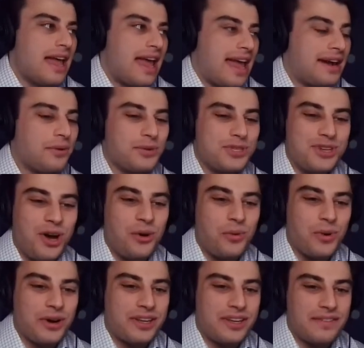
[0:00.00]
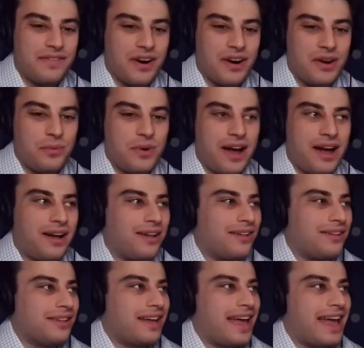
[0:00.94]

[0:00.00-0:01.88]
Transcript: And it was all working very well.